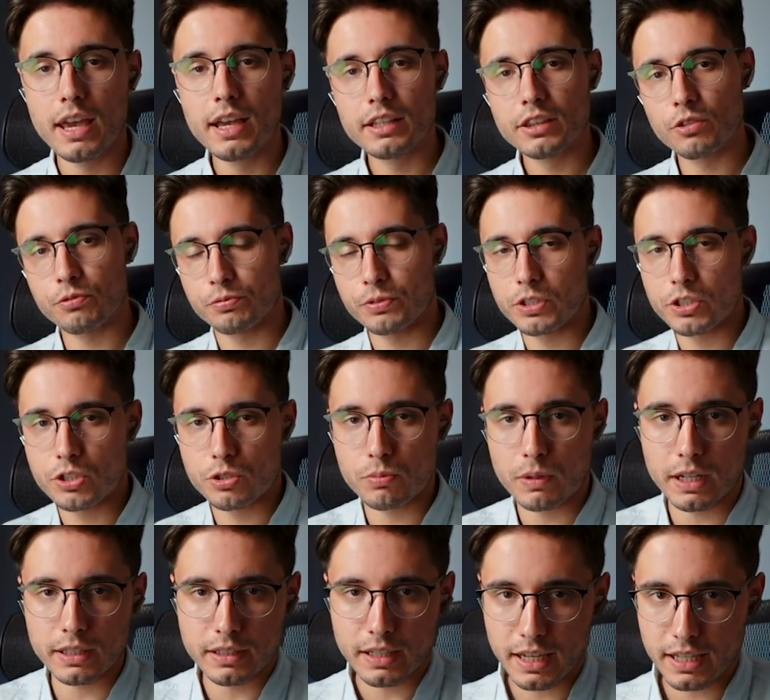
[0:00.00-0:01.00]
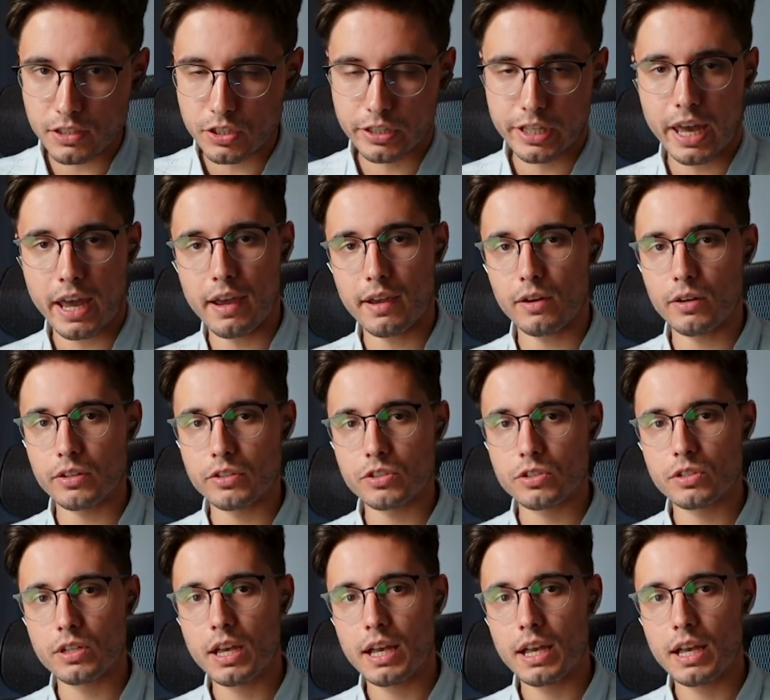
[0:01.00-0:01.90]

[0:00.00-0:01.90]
The first one is chaos